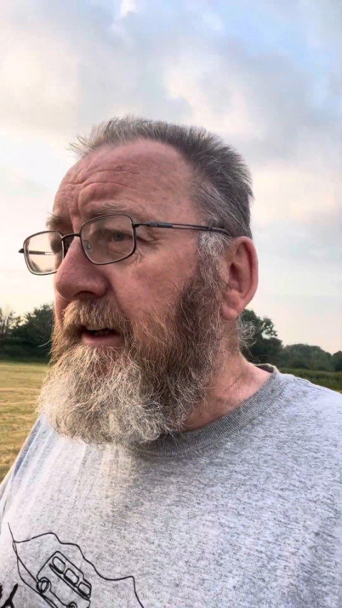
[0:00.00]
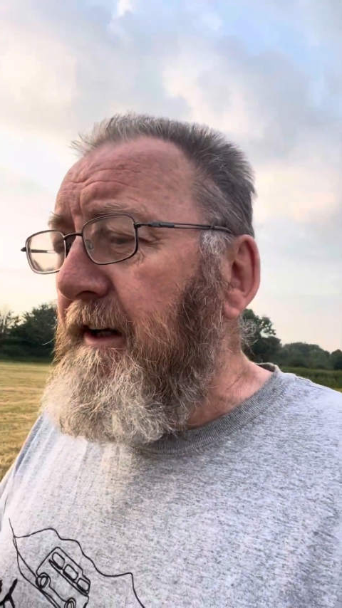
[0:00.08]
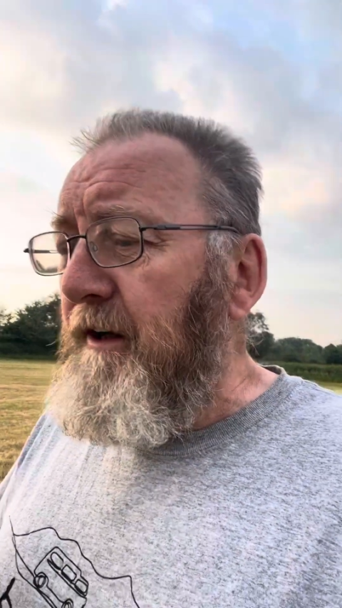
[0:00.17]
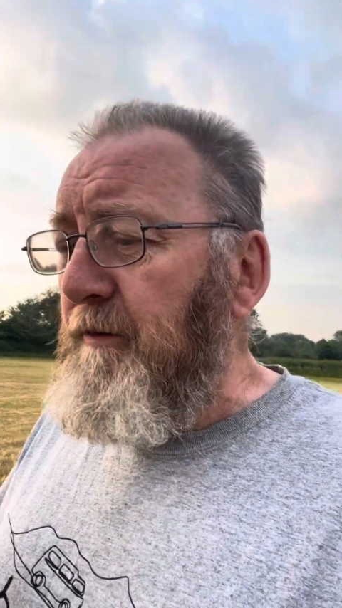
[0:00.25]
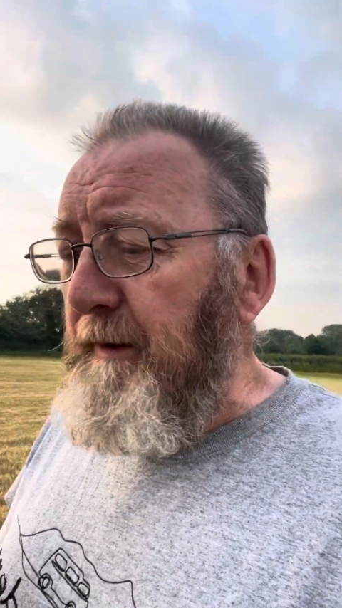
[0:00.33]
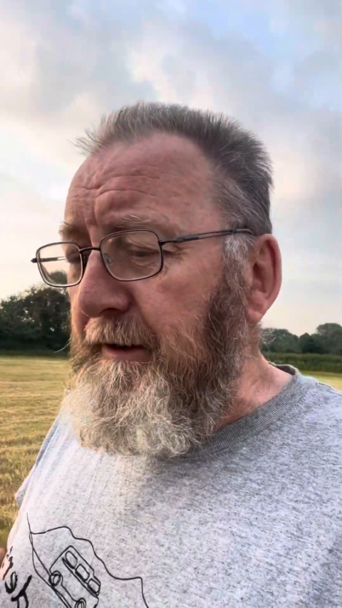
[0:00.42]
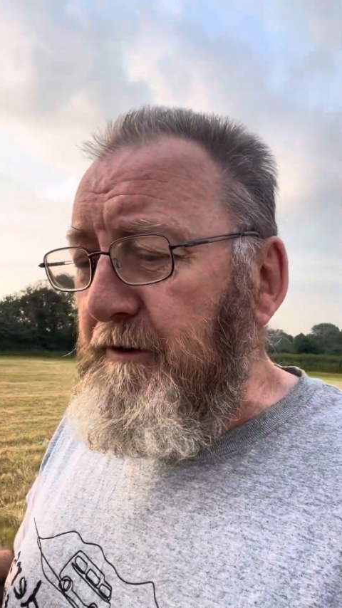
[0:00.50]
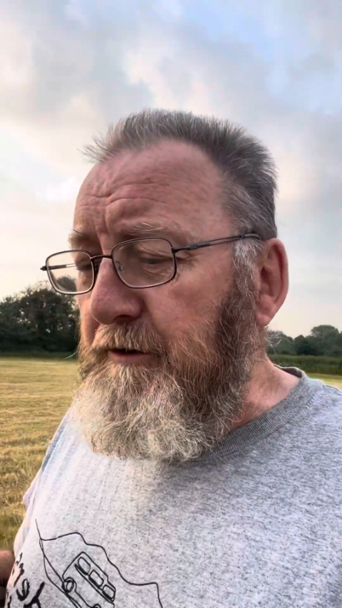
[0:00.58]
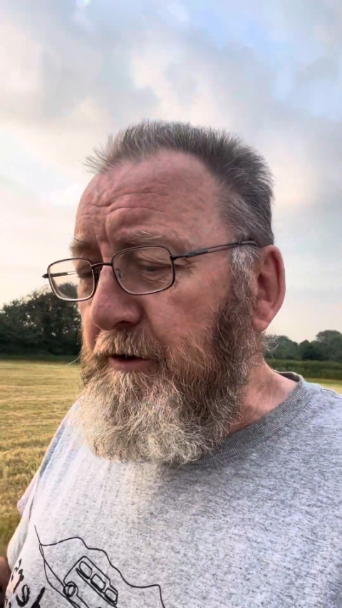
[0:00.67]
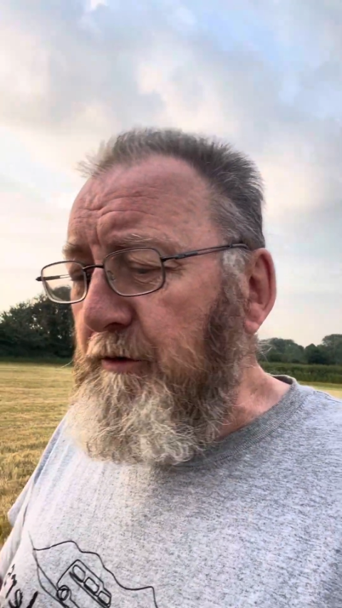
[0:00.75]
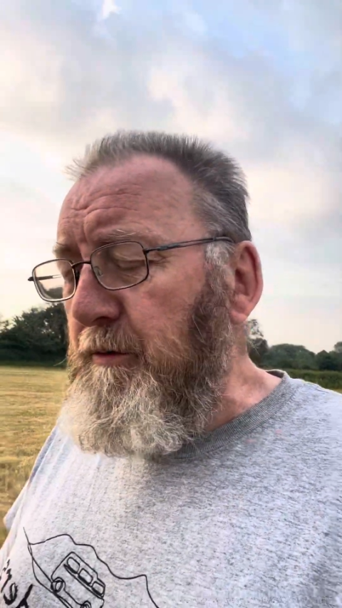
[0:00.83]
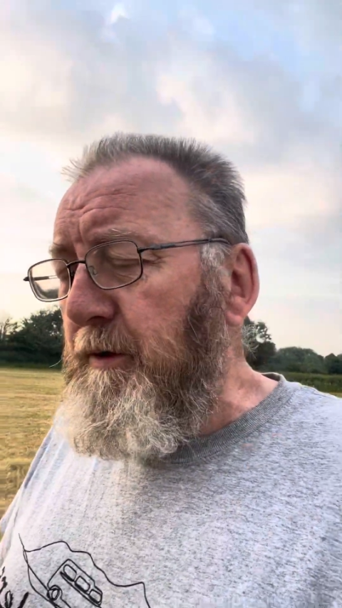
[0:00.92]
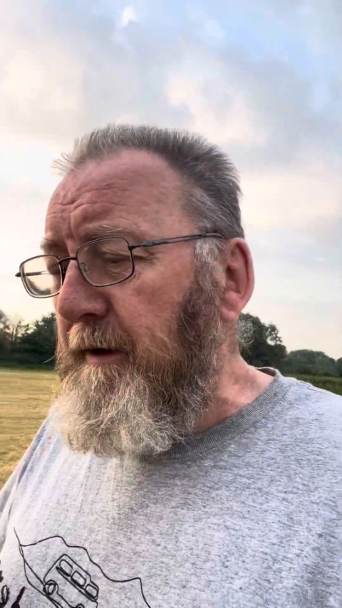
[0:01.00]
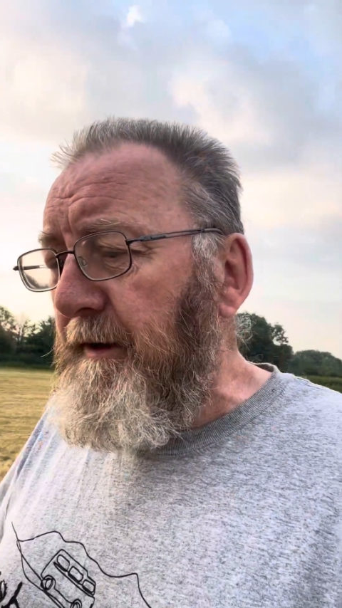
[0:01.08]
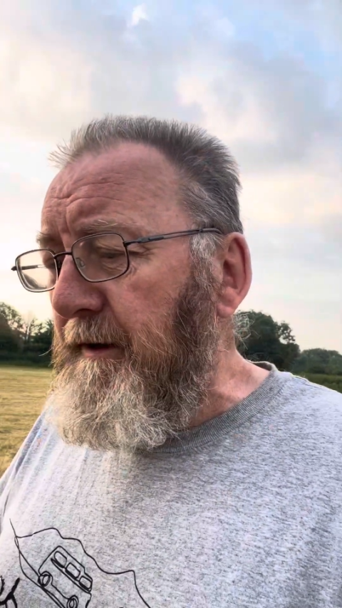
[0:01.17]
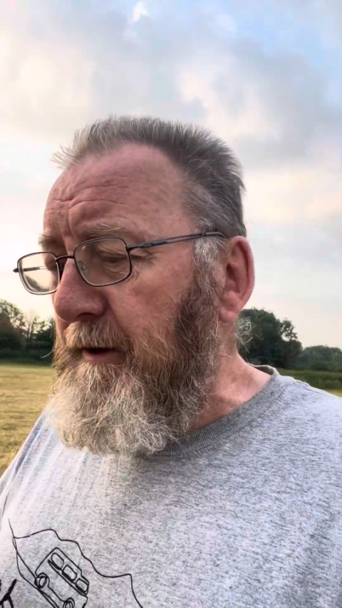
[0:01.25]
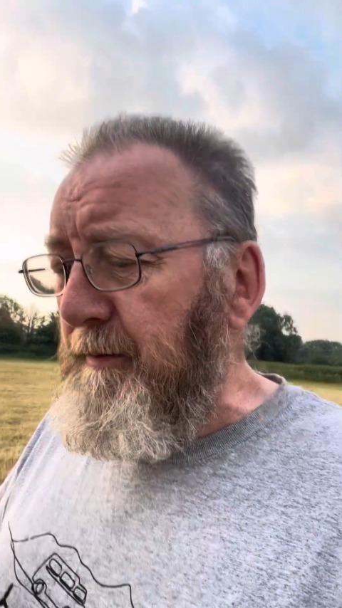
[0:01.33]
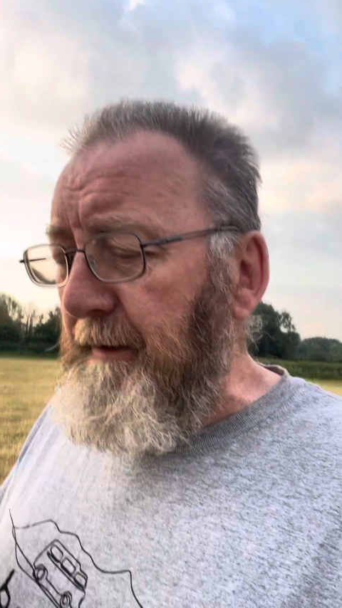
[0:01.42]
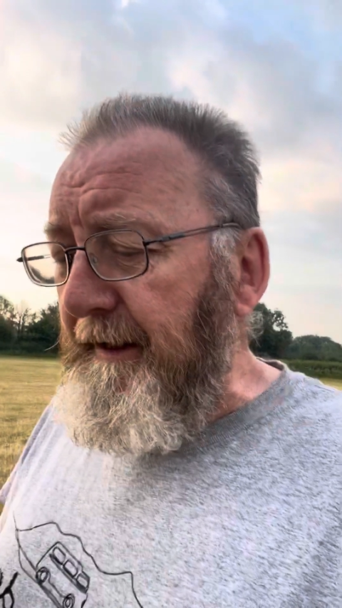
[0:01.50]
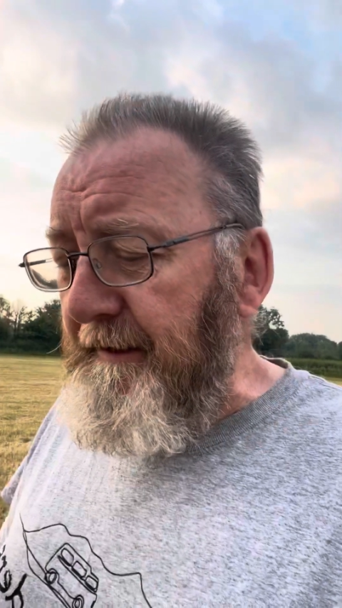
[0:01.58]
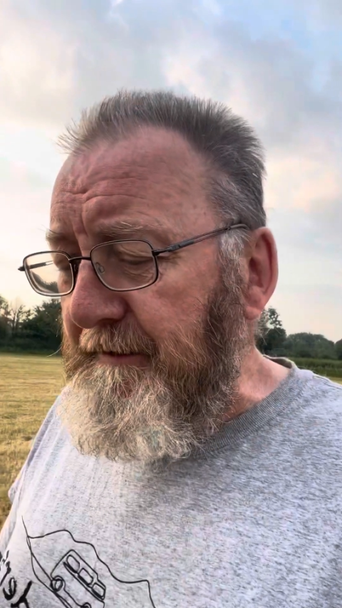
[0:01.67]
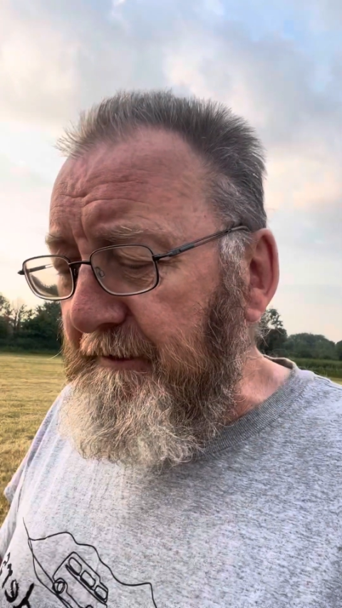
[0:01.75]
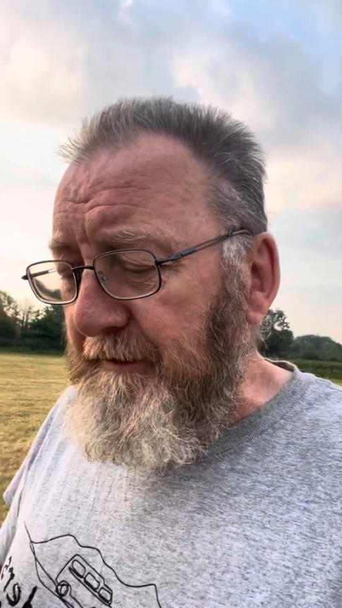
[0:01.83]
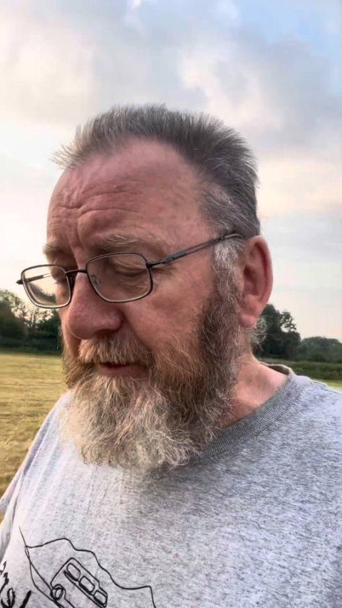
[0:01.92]
I went to a
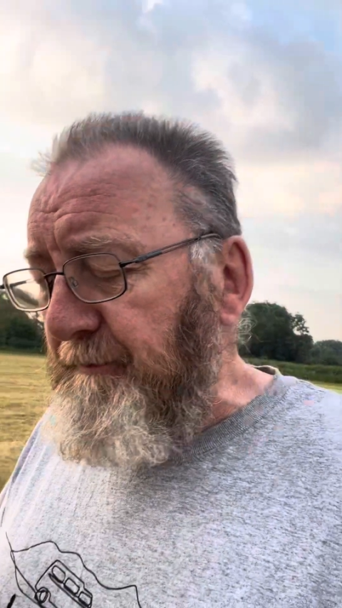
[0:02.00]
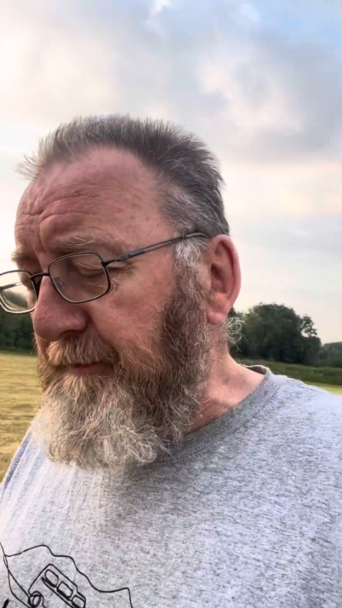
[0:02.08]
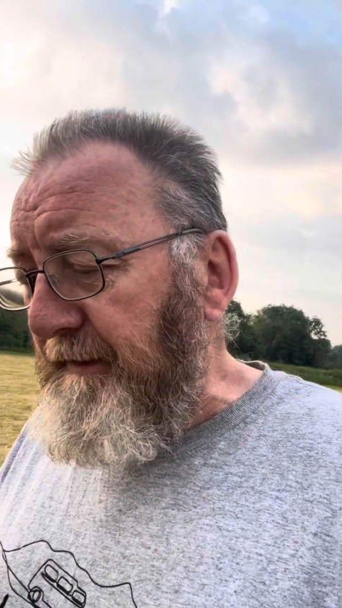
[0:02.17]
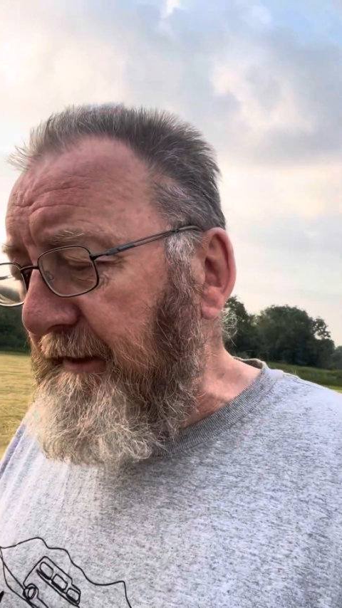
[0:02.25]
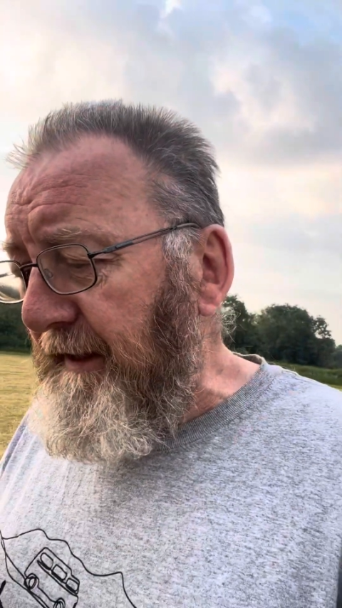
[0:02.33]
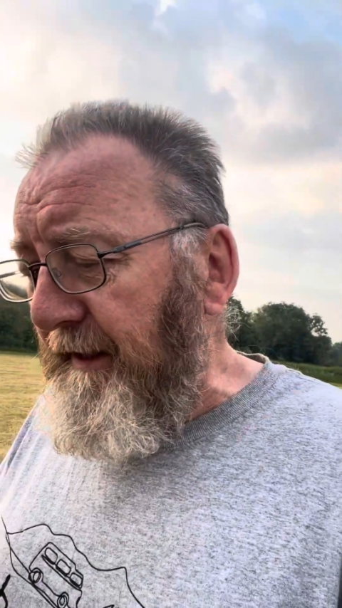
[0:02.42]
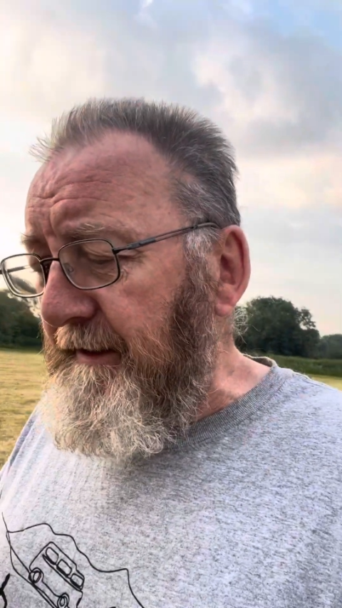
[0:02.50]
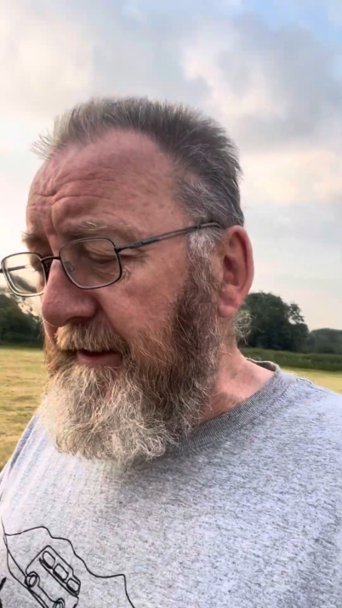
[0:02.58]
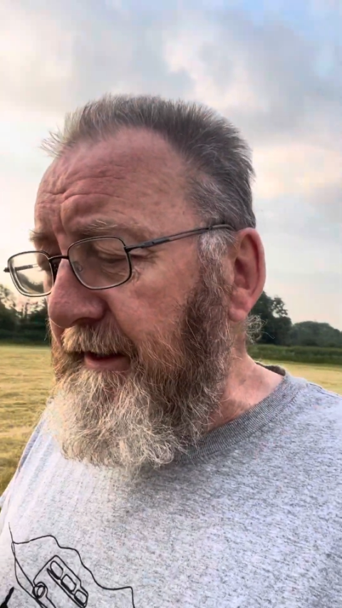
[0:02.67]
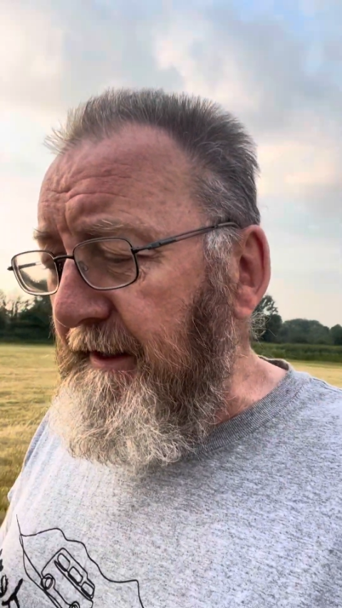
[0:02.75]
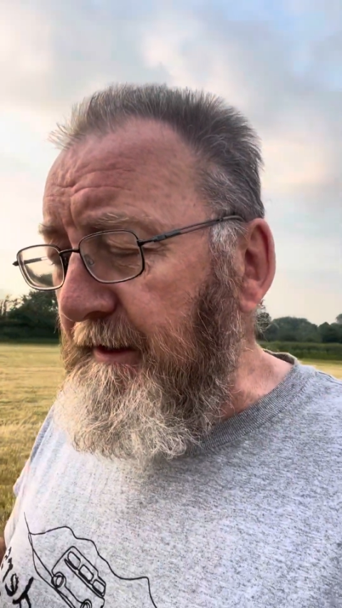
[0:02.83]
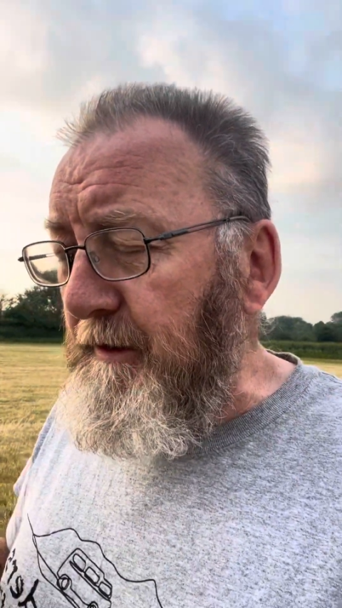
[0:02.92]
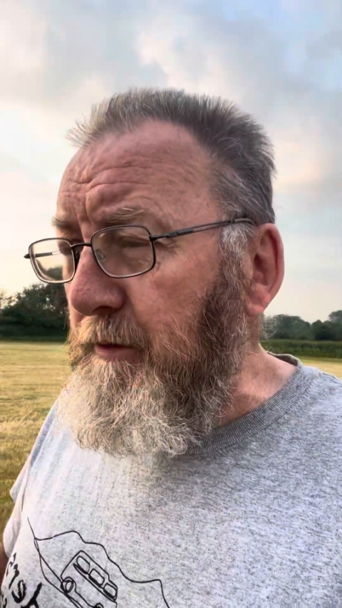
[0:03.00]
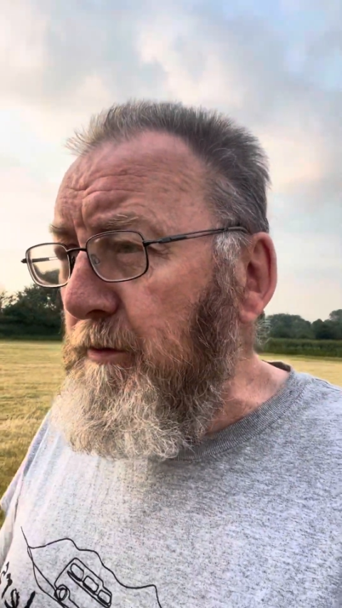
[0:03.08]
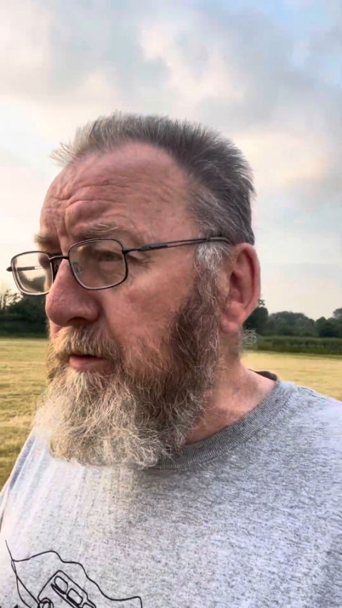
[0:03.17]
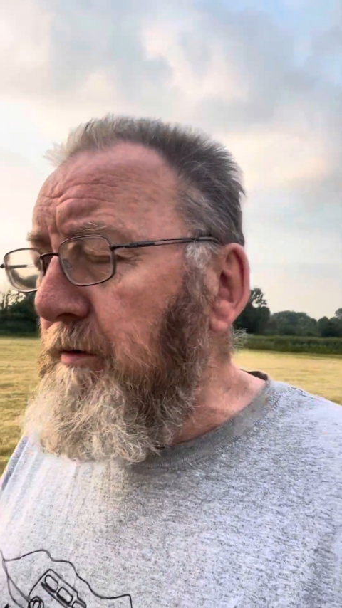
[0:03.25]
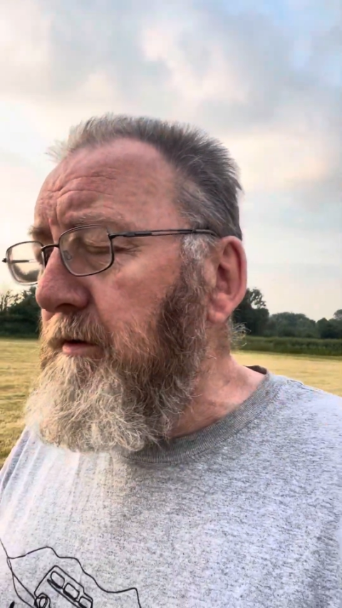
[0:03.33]
place, Cane Hill.